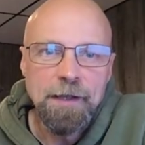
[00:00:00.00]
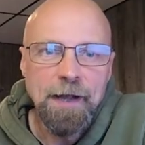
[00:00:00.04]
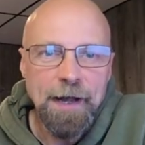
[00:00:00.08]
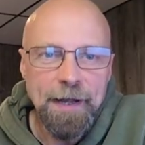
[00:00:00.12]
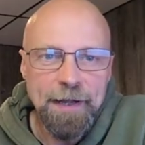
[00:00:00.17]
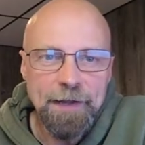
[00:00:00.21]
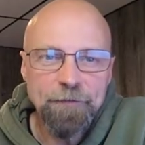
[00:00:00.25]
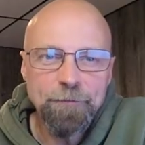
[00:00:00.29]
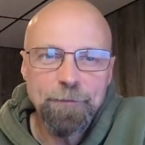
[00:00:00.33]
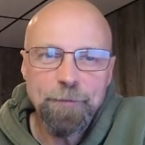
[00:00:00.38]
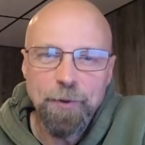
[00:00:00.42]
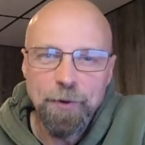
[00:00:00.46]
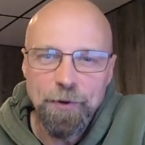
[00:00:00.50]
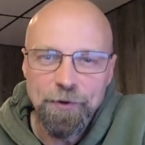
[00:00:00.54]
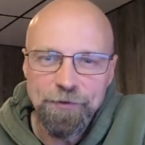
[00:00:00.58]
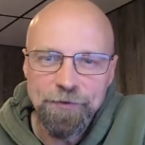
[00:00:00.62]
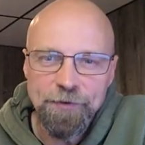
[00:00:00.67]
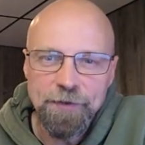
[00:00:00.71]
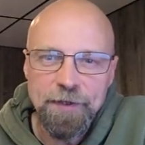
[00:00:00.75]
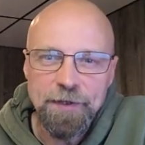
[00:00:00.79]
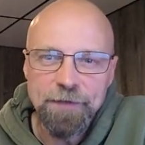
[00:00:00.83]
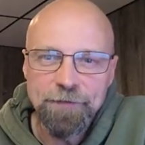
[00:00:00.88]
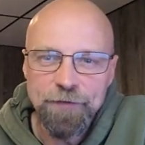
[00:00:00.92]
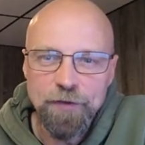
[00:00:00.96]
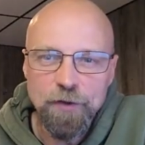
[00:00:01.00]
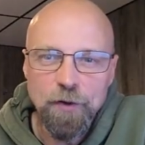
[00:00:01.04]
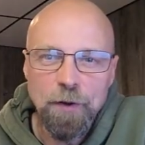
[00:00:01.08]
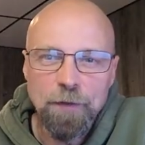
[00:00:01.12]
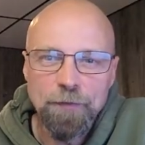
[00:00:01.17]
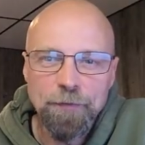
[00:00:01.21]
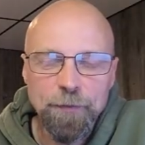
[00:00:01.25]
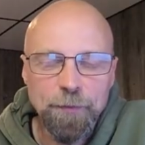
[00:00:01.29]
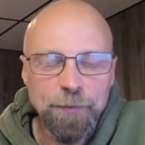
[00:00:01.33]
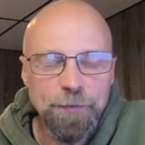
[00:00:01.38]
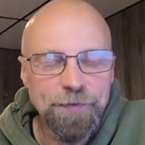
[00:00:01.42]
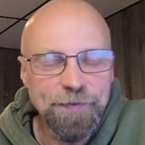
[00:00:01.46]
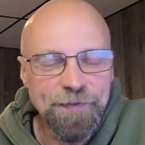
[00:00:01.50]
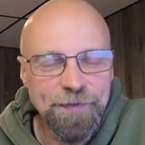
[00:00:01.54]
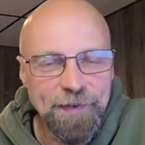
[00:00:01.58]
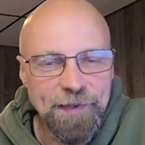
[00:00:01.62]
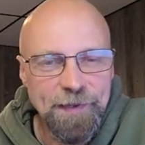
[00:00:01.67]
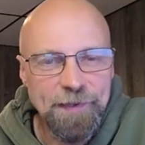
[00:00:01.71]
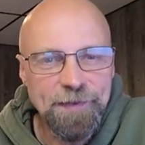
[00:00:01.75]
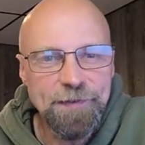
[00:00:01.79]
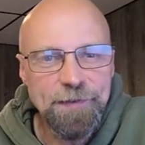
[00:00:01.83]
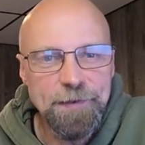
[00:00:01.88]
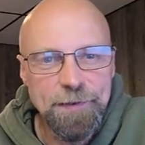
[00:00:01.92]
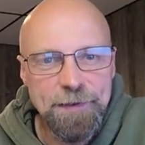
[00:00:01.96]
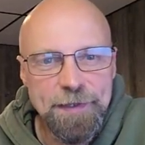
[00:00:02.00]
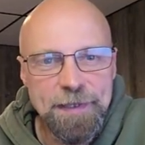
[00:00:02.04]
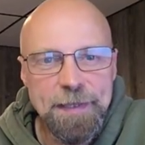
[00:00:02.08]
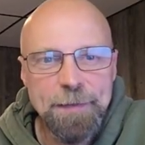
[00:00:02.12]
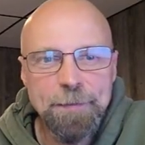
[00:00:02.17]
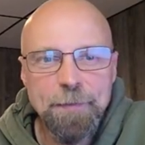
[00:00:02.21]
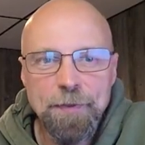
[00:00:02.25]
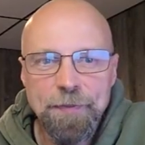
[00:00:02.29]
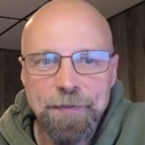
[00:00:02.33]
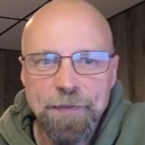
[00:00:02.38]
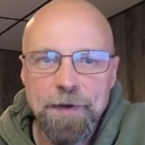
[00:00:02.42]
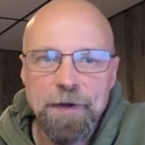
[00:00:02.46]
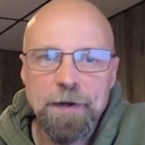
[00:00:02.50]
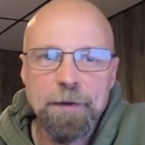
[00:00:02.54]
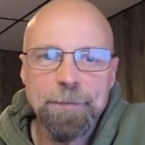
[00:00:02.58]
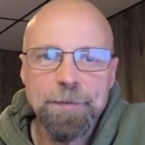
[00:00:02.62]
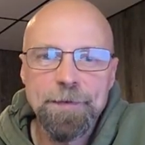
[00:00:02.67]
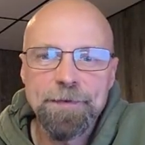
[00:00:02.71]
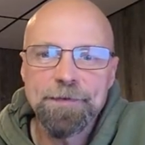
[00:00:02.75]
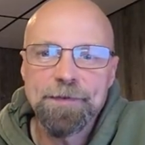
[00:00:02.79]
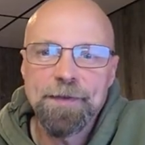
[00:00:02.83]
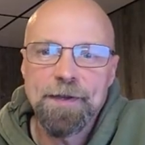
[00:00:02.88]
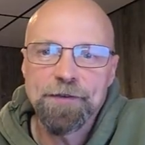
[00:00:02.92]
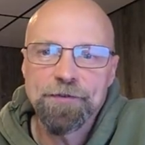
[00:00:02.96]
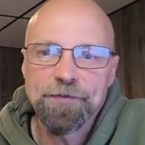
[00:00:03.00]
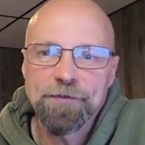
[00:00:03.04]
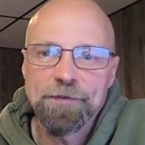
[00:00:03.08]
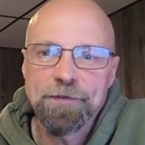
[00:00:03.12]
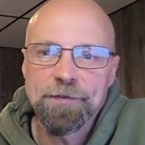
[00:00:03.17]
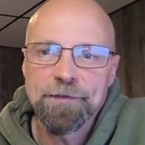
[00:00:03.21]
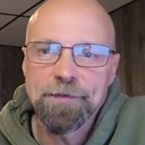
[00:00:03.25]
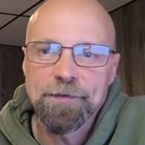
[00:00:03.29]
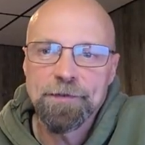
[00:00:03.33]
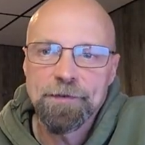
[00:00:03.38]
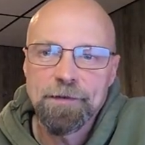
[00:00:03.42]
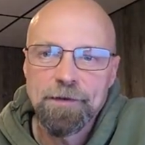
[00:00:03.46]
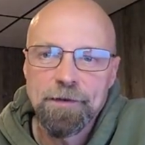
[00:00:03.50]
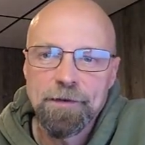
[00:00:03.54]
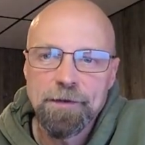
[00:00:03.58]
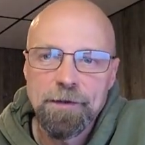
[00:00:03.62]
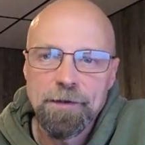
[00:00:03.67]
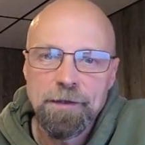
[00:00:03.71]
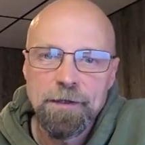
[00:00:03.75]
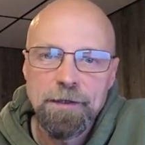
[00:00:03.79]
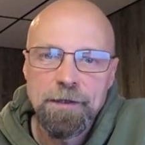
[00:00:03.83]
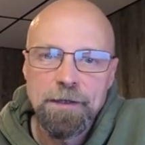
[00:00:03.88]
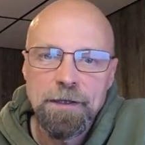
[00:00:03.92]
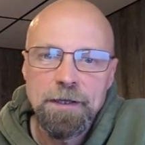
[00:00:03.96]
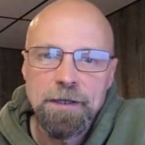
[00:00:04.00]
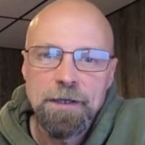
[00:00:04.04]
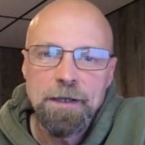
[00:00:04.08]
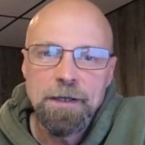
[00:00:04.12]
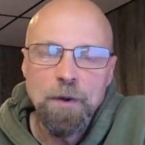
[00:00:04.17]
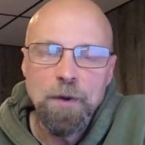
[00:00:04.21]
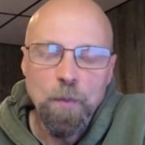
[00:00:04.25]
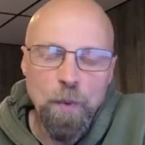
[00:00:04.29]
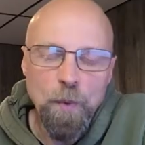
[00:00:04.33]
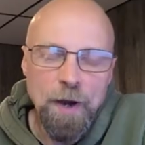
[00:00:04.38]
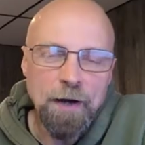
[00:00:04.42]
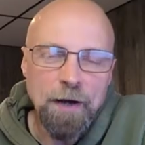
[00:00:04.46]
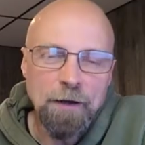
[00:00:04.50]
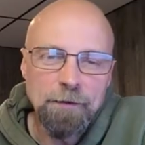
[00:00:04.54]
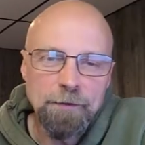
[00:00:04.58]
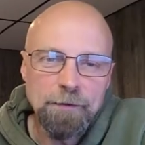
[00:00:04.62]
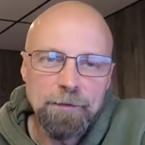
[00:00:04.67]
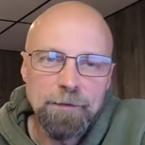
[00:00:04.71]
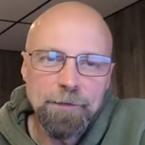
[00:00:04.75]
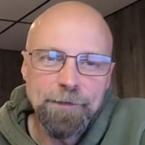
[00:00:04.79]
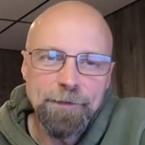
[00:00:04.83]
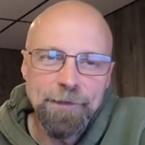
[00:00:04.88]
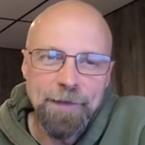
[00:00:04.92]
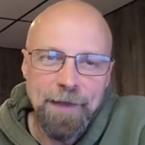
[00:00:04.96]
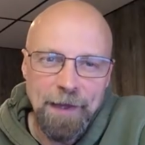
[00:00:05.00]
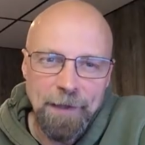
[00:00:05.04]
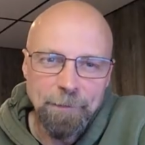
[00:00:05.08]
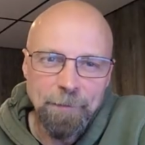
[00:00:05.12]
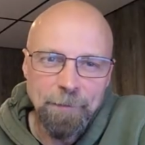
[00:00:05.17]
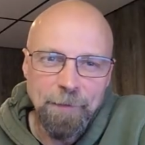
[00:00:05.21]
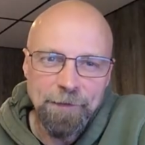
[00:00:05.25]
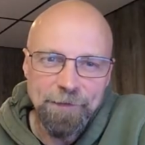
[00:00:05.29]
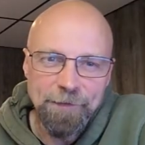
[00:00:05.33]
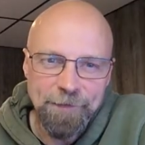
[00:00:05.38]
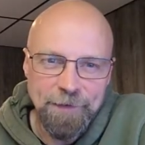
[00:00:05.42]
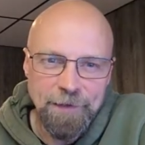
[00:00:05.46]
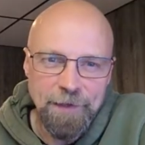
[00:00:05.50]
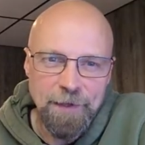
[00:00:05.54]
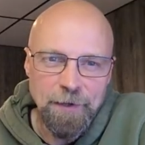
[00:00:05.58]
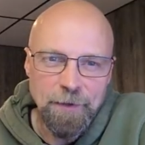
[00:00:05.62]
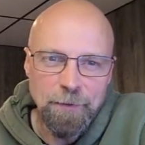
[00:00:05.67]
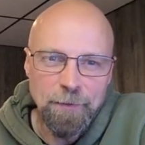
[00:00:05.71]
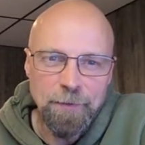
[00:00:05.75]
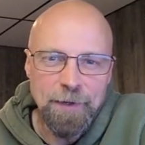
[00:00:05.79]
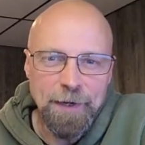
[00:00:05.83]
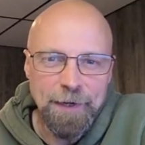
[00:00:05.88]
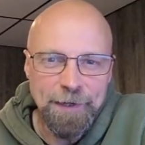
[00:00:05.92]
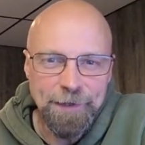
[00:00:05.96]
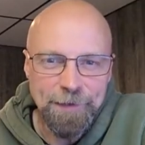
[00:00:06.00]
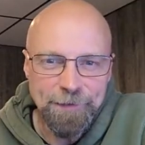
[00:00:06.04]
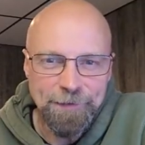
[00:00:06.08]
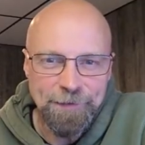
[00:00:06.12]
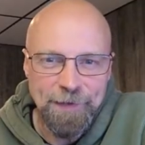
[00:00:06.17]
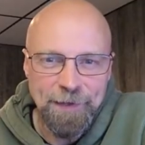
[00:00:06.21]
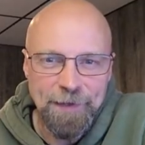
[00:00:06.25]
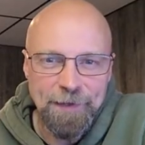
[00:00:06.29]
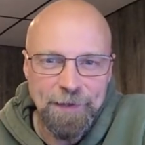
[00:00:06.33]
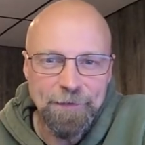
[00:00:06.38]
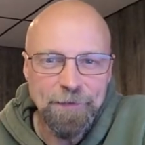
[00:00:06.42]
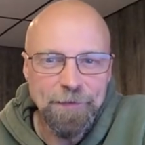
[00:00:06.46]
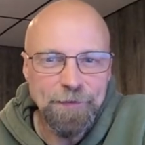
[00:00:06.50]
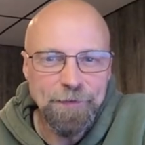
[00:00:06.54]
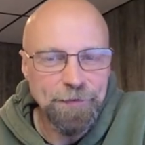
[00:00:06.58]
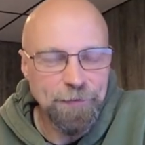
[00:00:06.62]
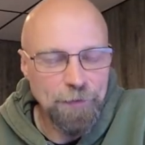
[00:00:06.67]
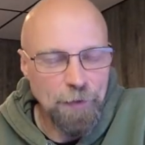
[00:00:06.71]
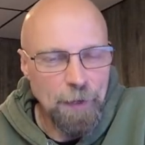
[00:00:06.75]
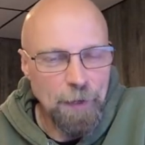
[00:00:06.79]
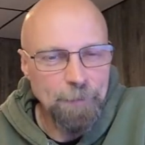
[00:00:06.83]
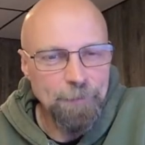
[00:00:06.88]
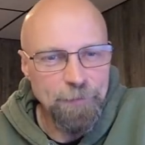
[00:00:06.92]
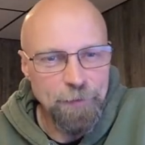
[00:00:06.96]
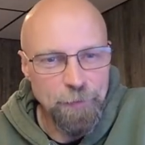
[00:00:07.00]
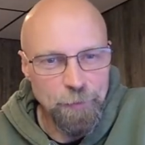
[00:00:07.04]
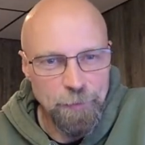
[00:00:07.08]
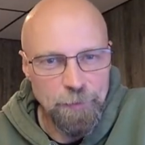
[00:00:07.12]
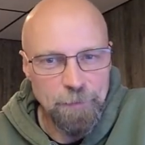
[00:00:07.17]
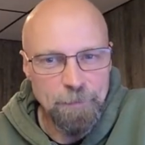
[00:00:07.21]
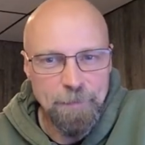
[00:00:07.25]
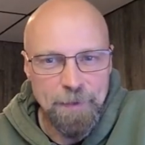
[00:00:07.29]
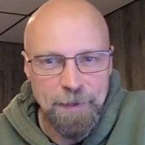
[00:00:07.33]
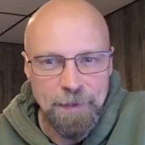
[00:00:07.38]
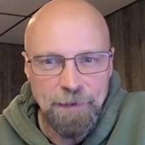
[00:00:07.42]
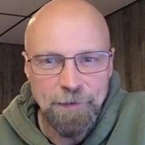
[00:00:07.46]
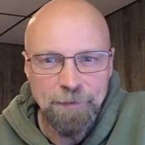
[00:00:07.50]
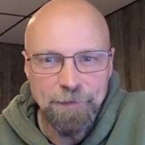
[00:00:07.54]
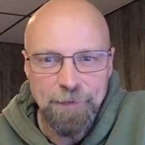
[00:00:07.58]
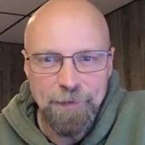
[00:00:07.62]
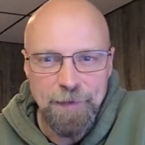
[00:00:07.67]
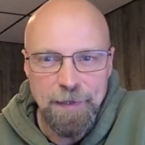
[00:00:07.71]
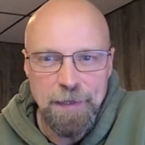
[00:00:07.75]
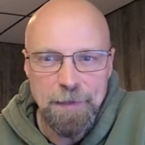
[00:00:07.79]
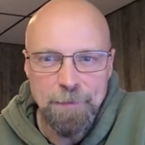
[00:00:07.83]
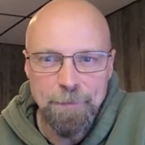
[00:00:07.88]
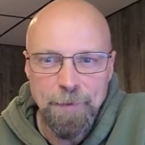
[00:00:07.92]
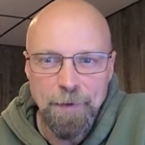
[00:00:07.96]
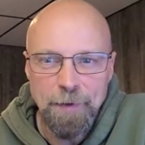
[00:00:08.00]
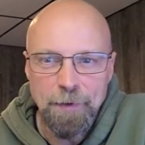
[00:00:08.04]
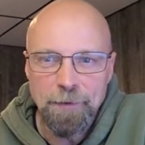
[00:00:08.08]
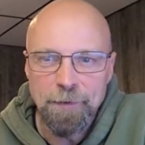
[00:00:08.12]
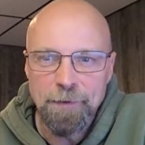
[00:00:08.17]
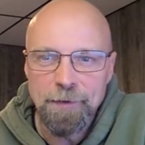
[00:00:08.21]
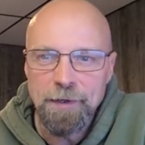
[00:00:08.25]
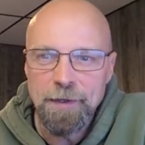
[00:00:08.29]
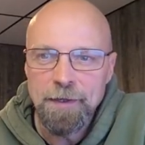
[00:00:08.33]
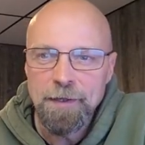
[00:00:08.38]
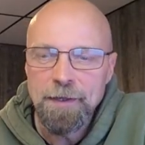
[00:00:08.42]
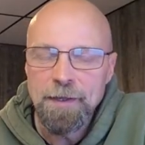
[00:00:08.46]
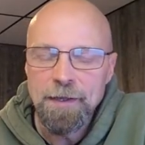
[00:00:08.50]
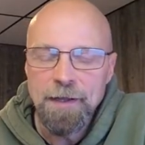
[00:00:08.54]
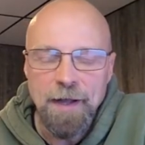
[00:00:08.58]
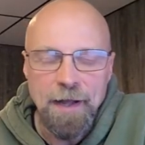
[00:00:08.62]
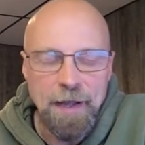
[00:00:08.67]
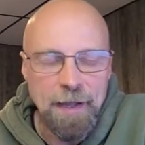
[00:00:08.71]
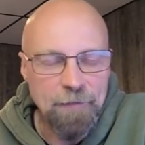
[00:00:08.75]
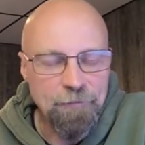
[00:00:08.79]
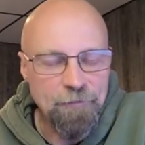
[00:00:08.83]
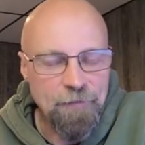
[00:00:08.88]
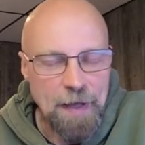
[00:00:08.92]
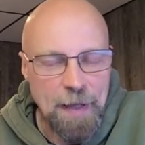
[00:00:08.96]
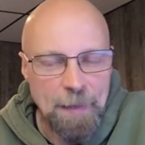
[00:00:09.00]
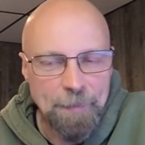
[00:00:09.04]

I have personally gone through 60 chemotherapy sessions. While 9 months ago, I decided to stop doing maintenance chemo, I have